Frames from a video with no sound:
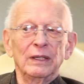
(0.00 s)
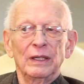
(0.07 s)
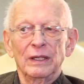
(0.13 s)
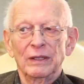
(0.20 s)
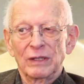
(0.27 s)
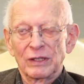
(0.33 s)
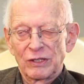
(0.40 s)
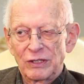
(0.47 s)

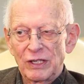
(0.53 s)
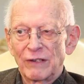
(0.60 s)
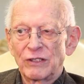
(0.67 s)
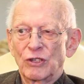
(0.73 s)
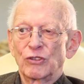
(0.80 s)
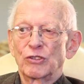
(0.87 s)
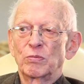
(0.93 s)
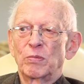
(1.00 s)
in this
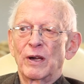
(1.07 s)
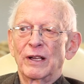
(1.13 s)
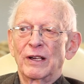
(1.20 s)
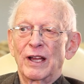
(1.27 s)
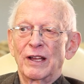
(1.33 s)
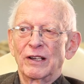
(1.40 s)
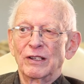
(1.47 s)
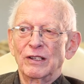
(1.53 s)
desert spot
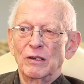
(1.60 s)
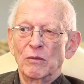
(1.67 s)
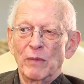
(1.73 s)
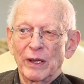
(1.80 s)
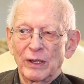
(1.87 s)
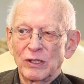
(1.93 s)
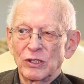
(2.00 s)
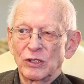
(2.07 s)
out in New
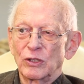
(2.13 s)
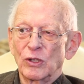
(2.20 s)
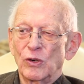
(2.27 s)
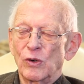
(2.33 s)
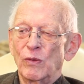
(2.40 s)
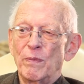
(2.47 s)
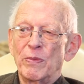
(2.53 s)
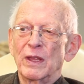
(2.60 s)

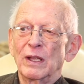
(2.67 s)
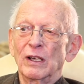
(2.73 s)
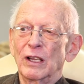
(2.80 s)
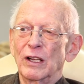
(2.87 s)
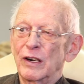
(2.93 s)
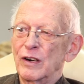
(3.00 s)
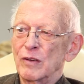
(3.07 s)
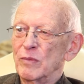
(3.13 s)
Mexico,
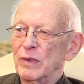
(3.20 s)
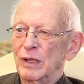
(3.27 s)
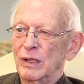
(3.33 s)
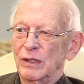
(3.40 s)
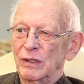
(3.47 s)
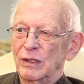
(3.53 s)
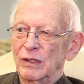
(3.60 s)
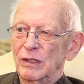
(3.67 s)
Laramie,
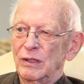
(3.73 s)
uh,